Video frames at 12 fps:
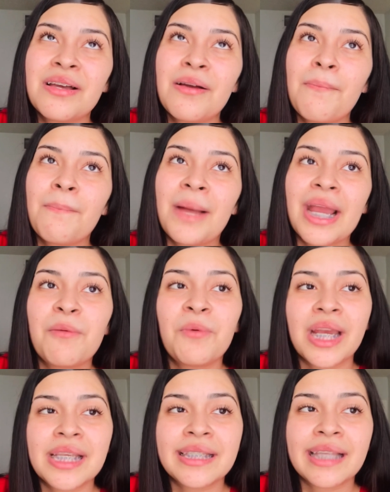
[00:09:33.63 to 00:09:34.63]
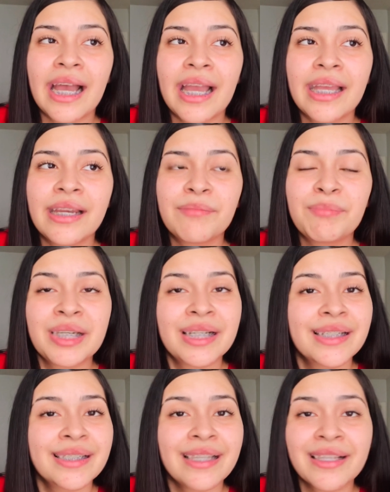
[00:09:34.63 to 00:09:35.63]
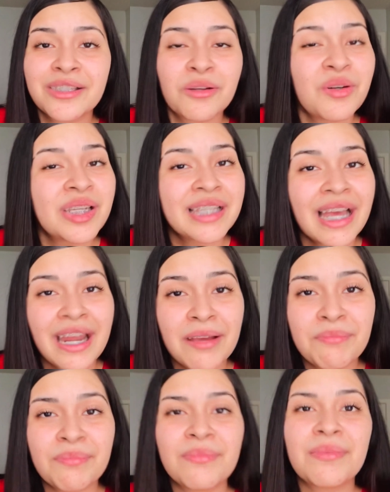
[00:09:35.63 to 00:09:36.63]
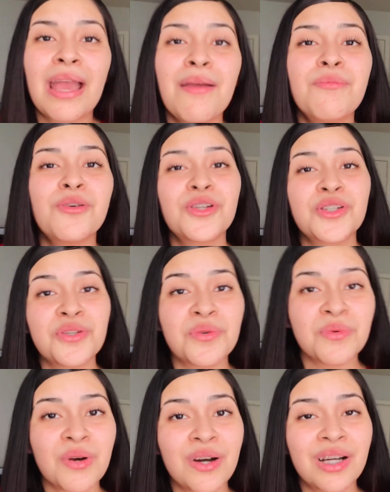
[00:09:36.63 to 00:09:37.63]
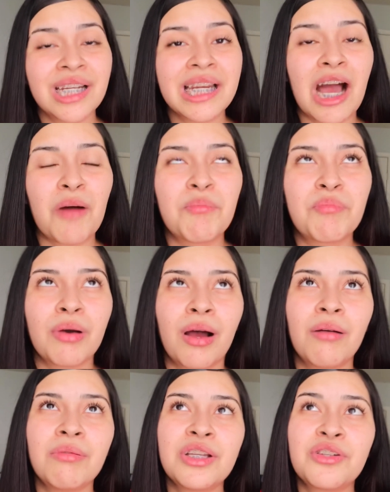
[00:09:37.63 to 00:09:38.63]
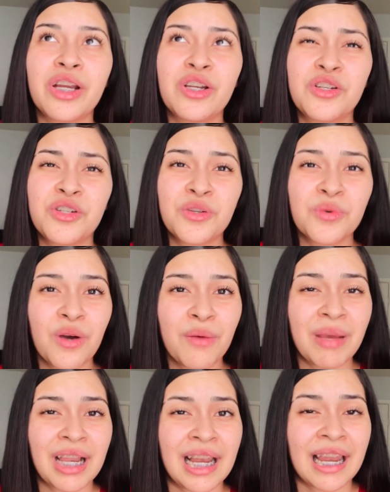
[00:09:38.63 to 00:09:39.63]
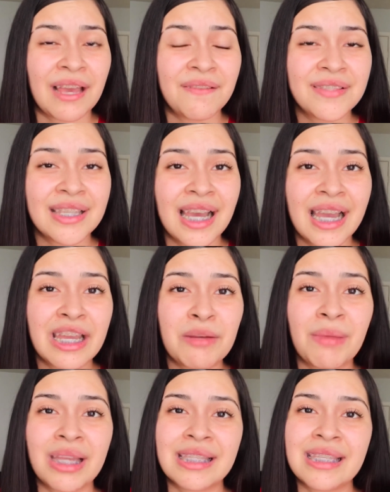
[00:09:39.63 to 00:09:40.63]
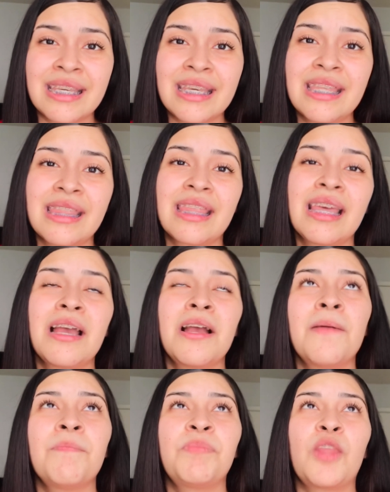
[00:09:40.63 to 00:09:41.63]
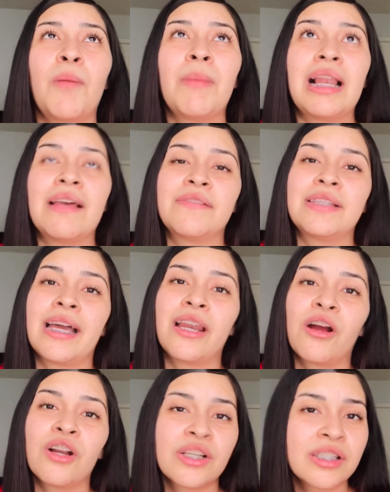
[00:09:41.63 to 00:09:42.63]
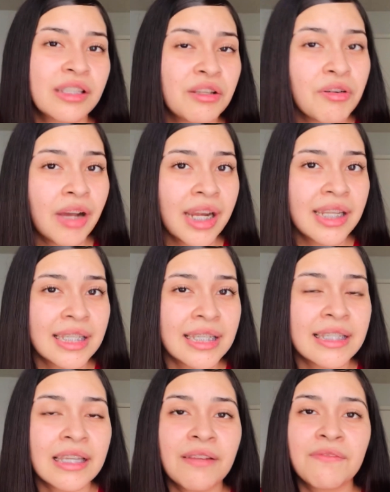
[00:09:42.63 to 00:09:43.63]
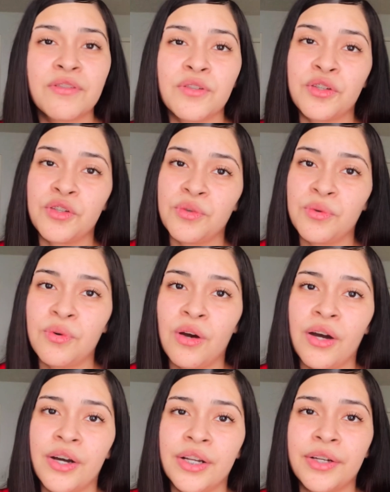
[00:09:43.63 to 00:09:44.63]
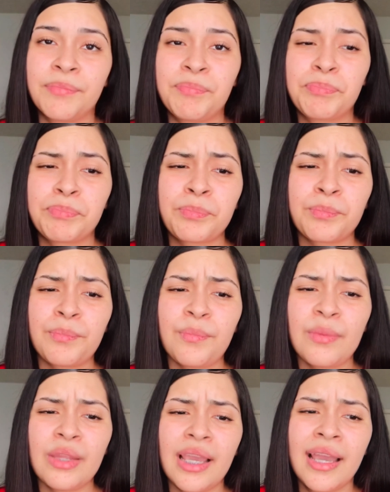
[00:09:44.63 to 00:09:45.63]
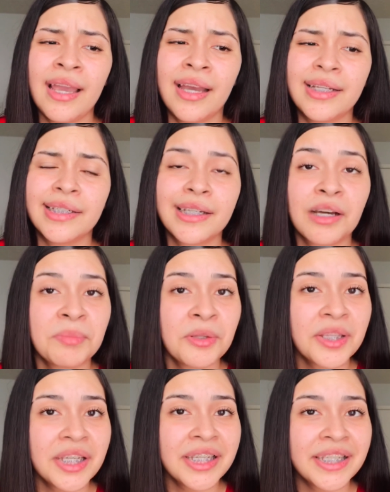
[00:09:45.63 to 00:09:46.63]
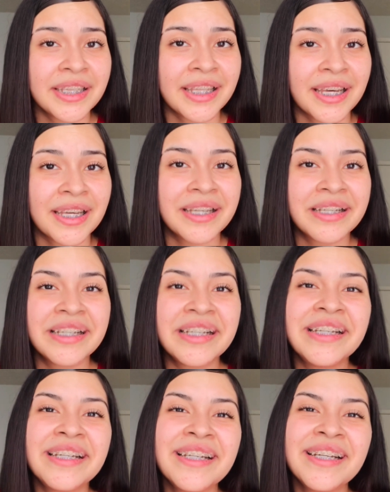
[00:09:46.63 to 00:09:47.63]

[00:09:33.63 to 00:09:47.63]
my right side because that's the only side I'm able to chew on. I'll probably try to chew on my left side. My teeth on my left side are still kind of sensitive to chew on and I'm not liking that.